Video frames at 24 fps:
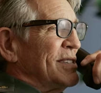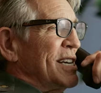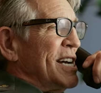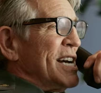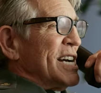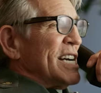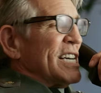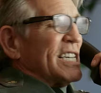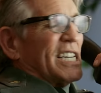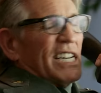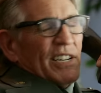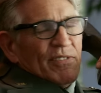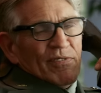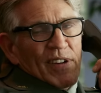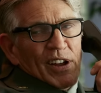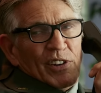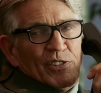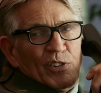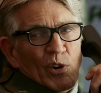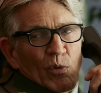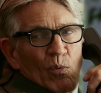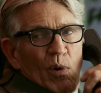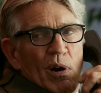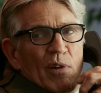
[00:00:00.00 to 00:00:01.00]
will be
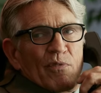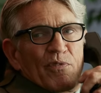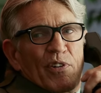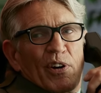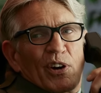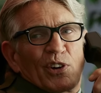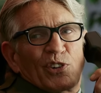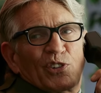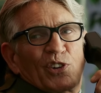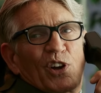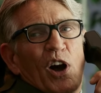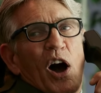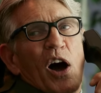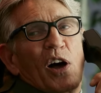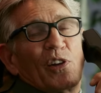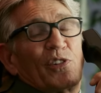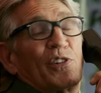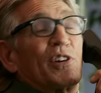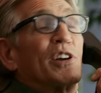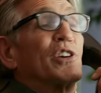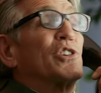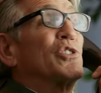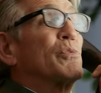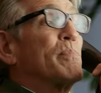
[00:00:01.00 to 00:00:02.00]
fixed, and there's nothing to be
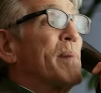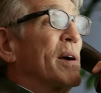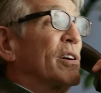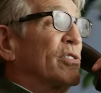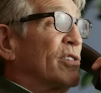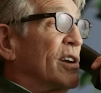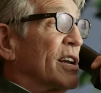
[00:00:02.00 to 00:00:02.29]
concerned